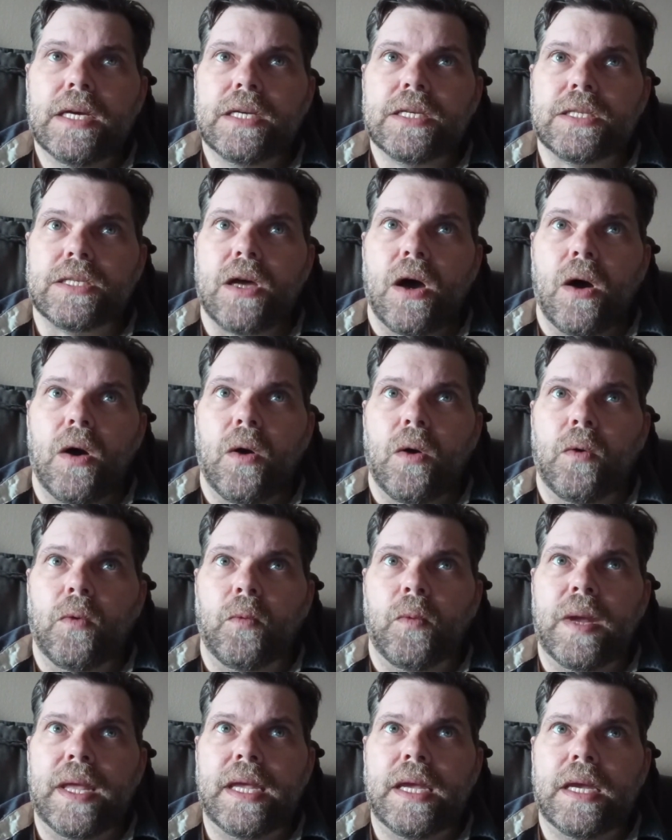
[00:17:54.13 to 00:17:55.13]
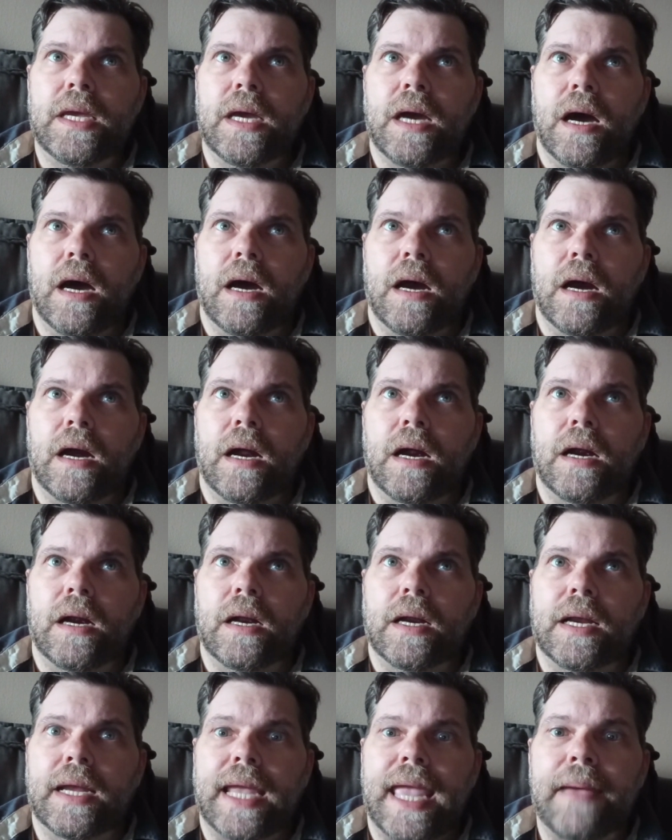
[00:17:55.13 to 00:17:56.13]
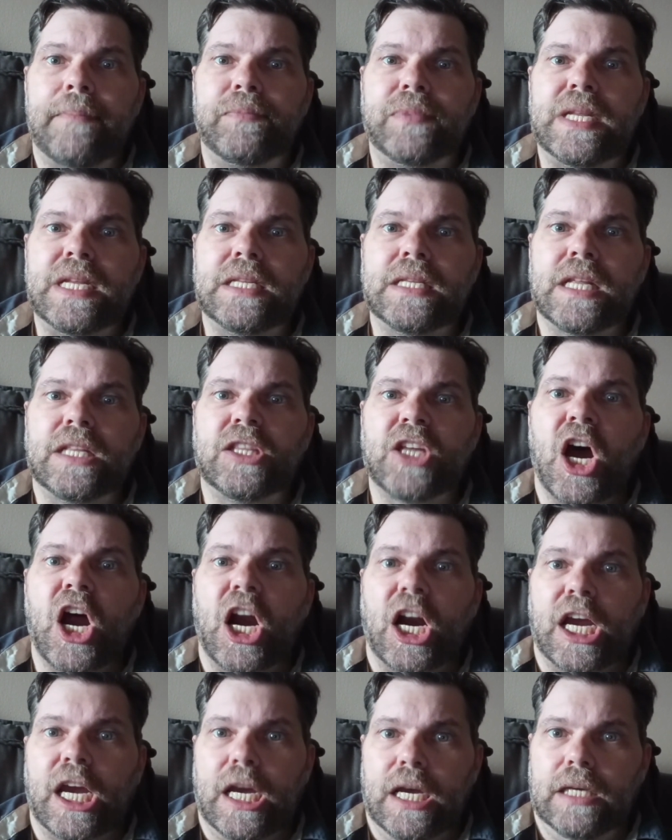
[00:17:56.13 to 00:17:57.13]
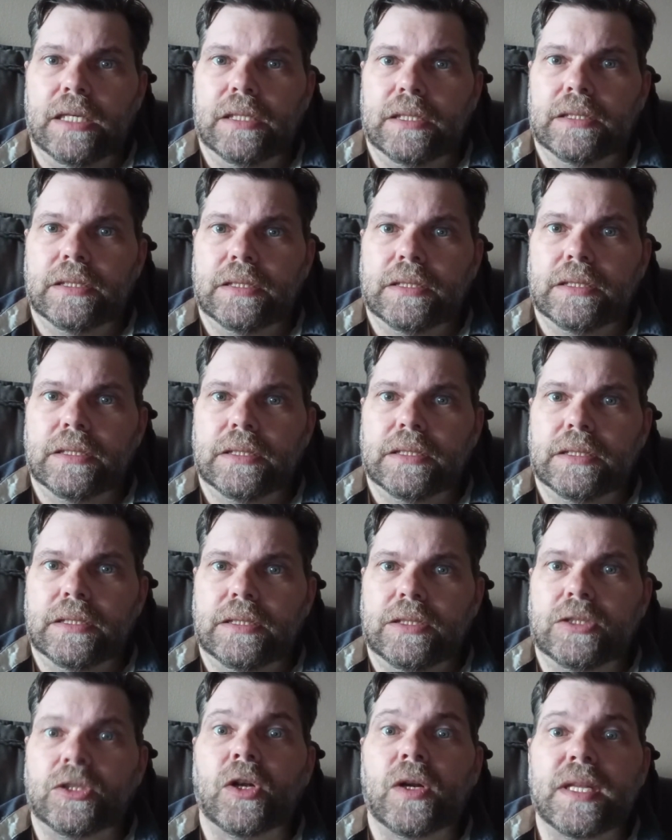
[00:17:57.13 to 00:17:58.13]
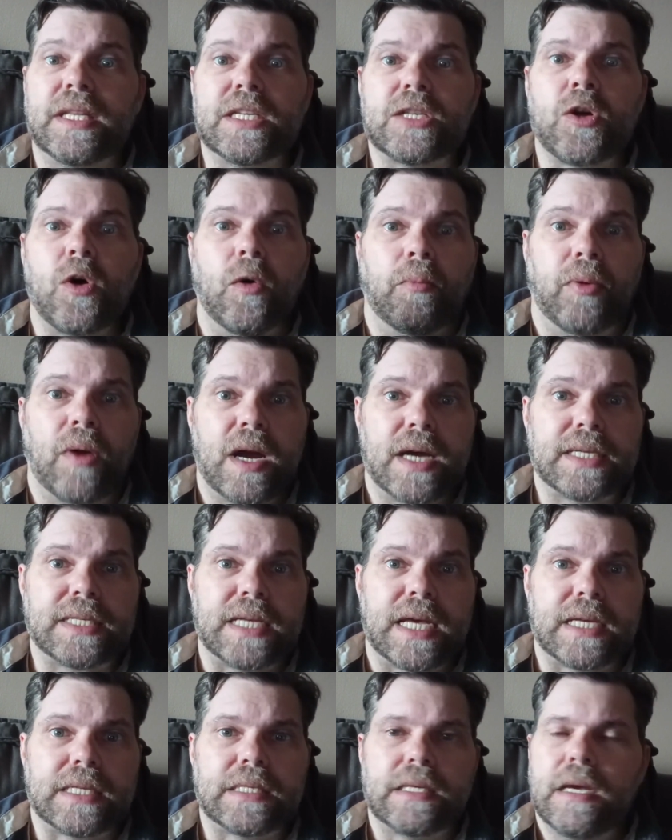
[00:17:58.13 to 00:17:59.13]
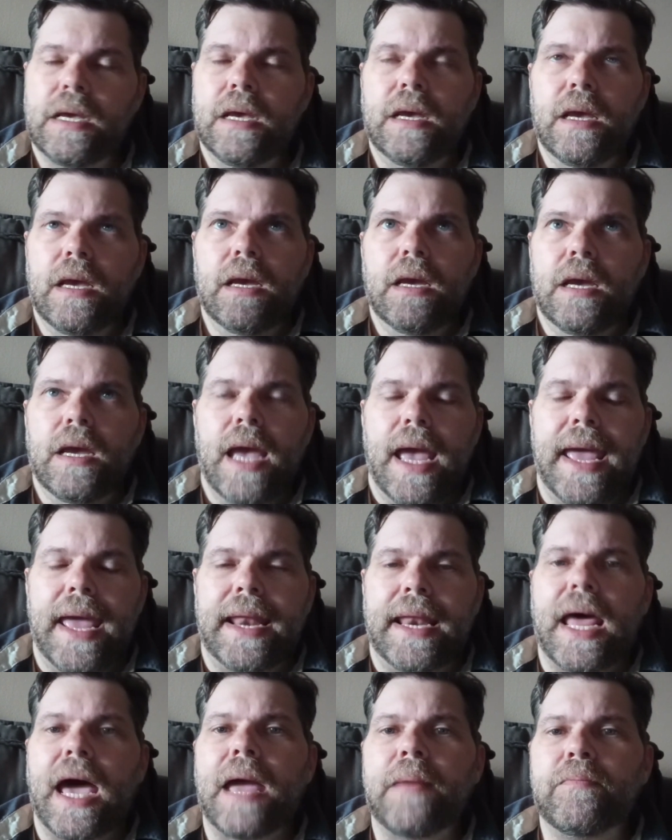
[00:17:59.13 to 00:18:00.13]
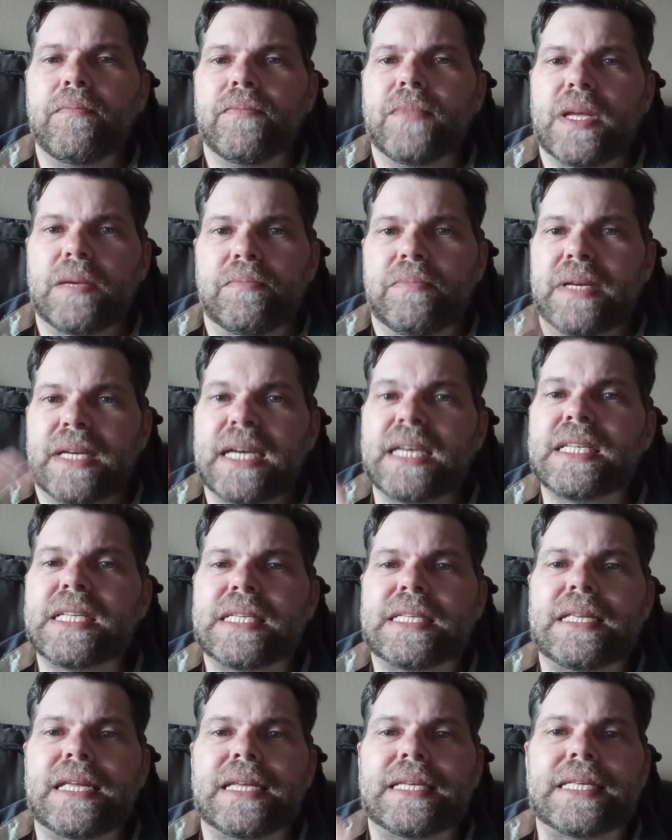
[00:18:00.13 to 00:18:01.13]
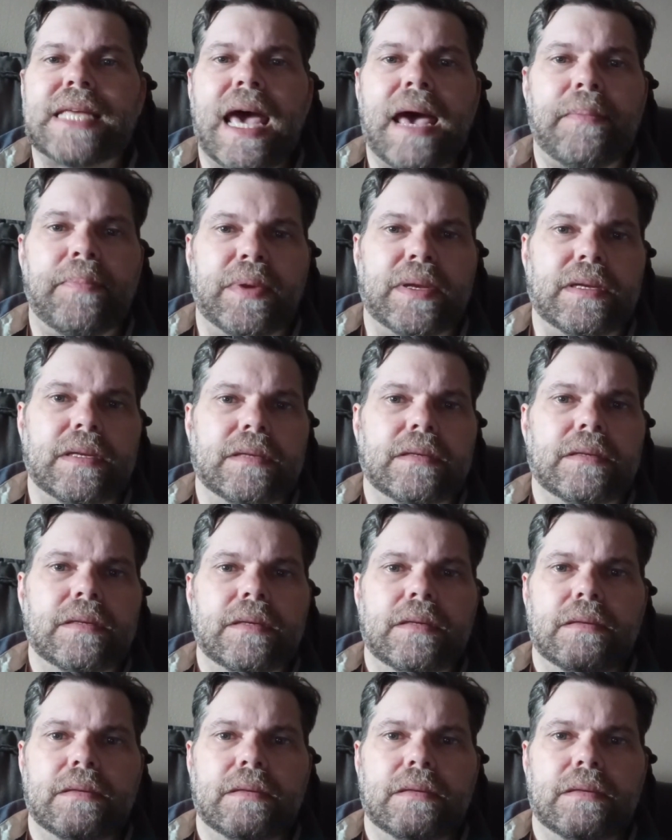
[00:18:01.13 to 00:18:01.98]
So we are kept in the dark during this whole process. And because it's happened,